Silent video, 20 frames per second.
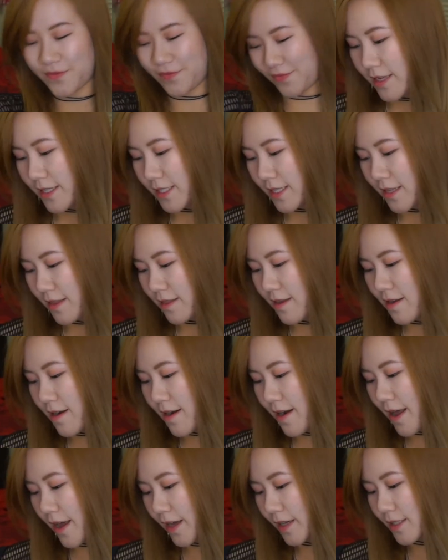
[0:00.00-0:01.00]
And the
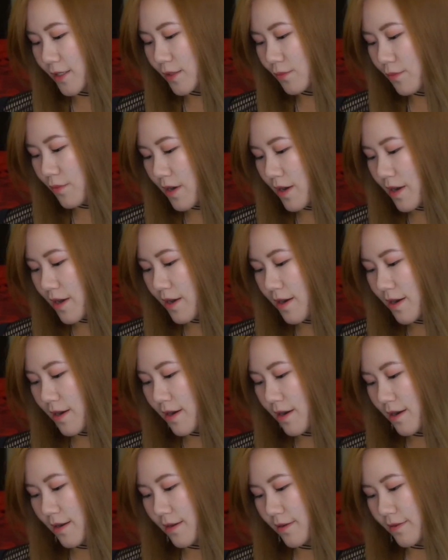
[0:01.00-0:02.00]
next one
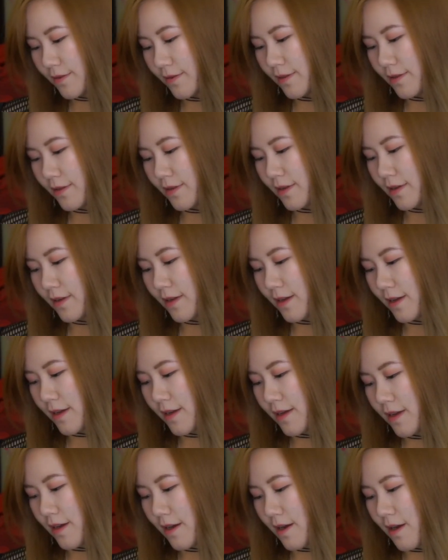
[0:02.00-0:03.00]

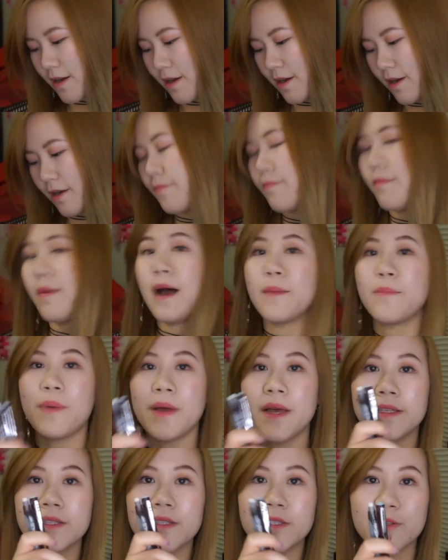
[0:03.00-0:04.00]
are my
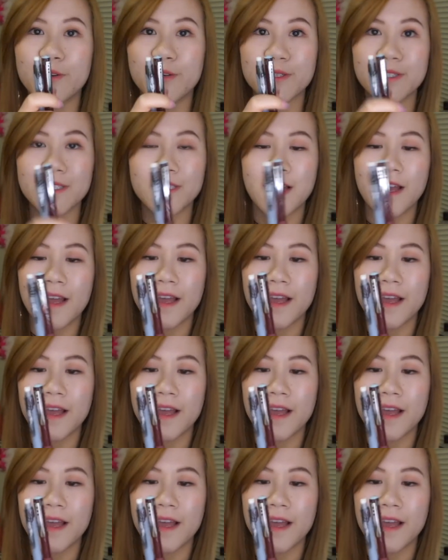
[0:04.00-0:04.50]
pencils.